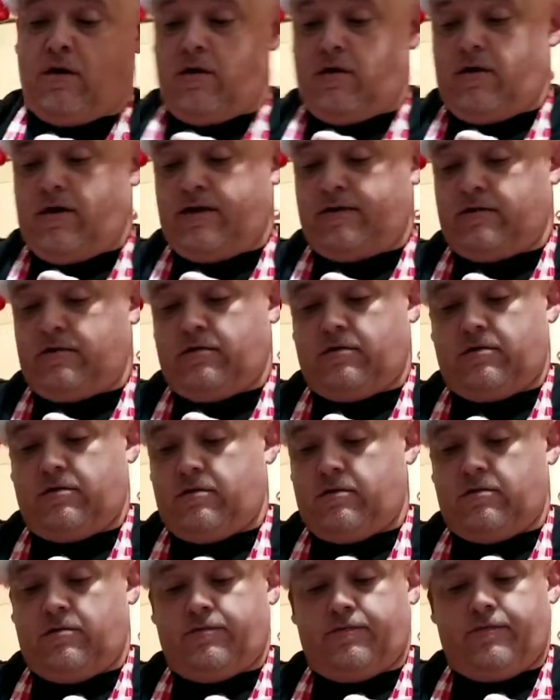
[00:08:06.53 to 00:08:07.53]

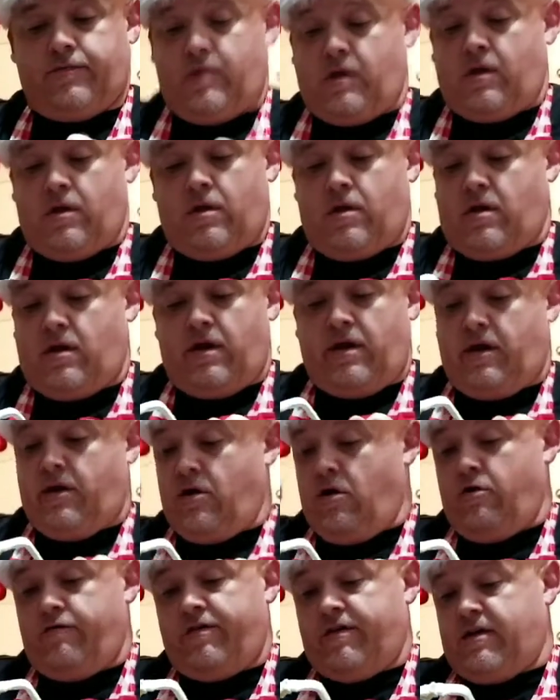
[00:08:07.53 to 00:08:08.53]
That's, in
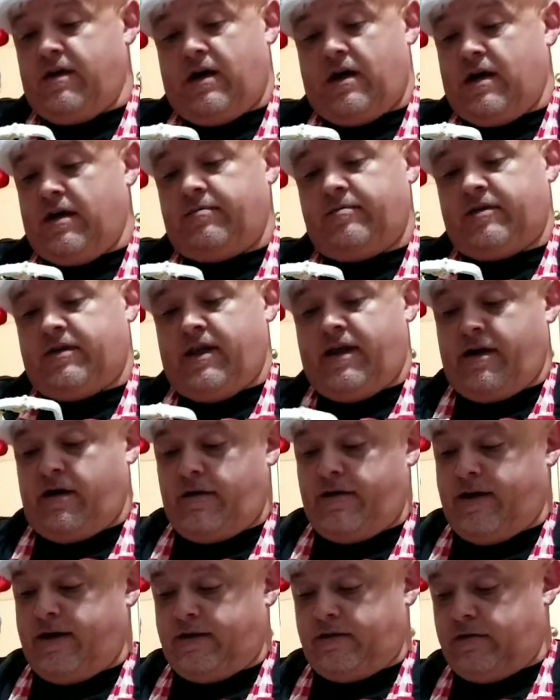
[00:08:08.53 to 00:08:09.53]
COVID times now,
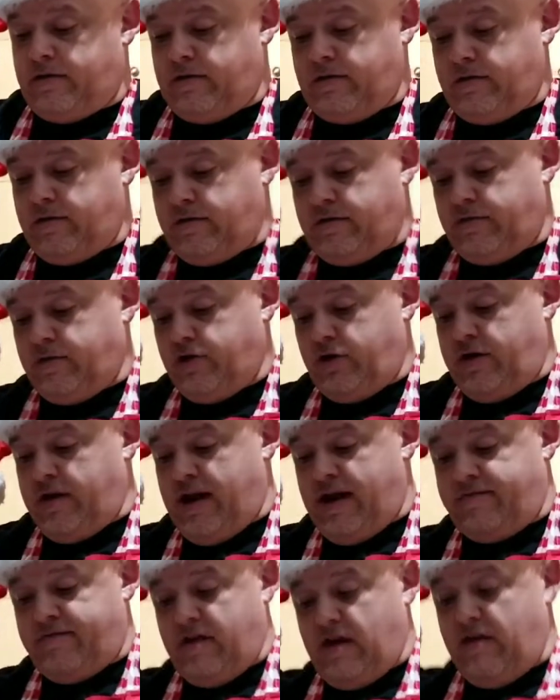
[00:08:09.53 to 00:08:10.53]
that shouldn't
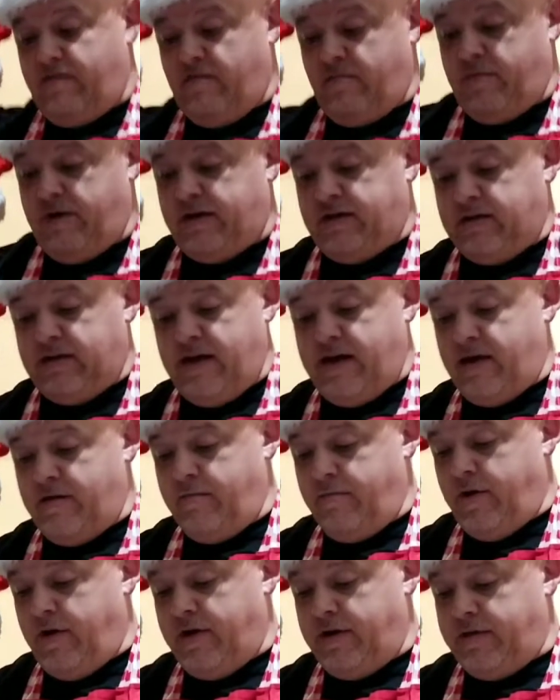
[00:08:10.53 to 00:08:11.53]
have to even be said,
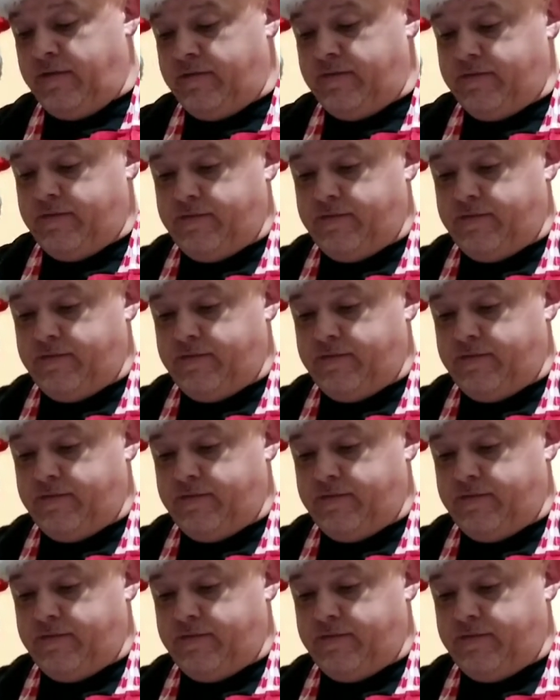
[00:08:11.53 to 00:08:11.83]
but